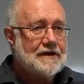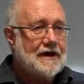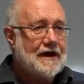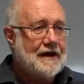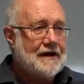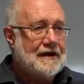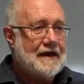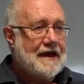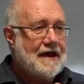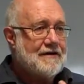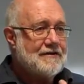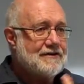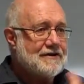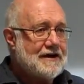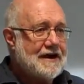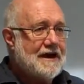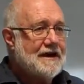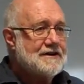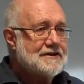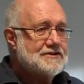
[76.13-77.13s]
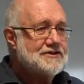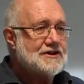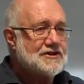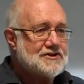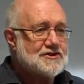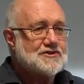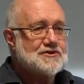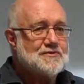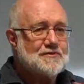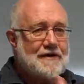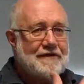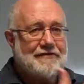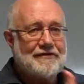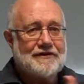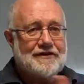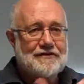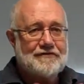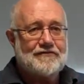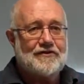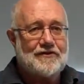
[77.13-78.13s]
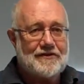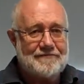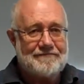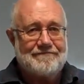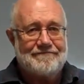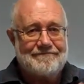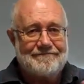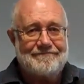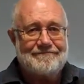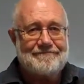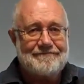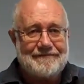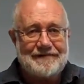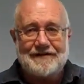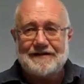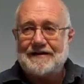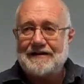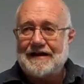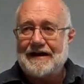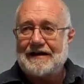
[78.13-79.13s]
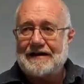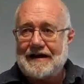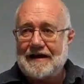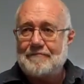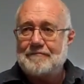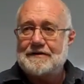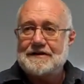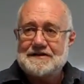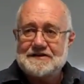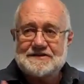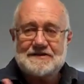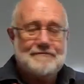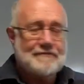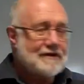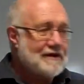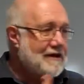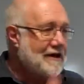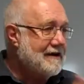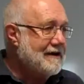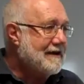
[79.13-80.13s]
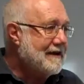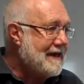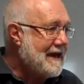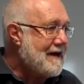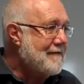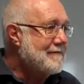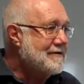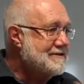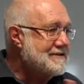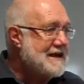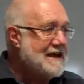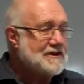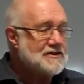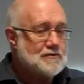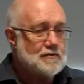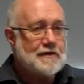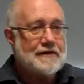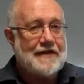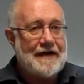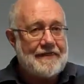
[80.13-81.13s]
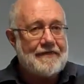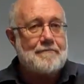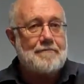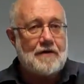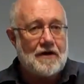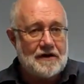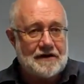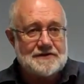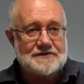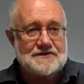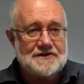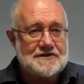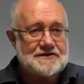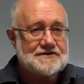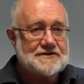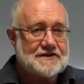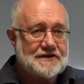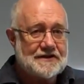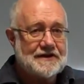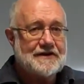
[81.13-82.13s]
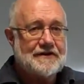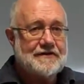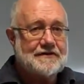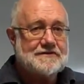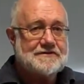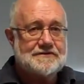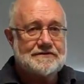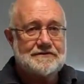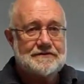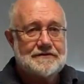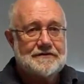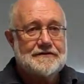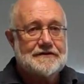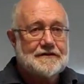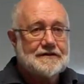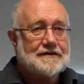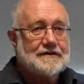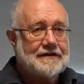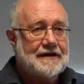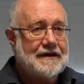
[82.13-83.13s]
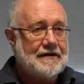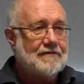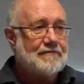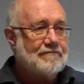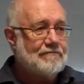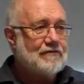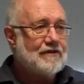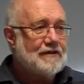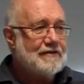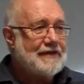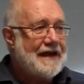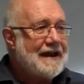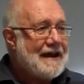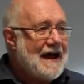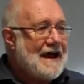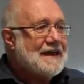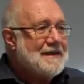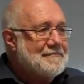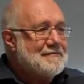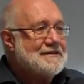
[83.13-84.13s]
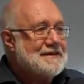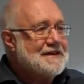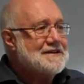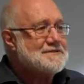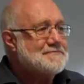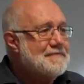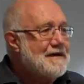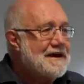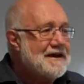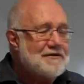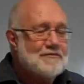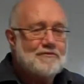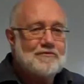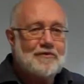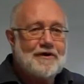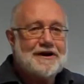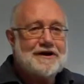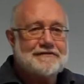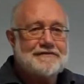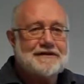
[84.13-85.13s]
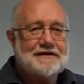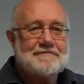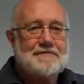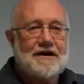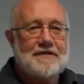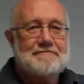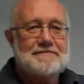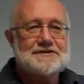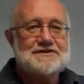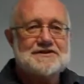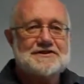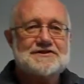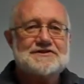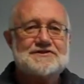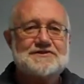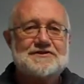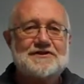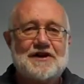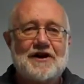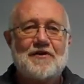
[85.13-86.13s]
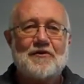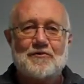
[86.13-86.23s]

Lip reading: and how you can't just do one thing. You've got to accompany something like a carbon tax with other policies that are going to... Now, that argument gets made wonderfully by business. We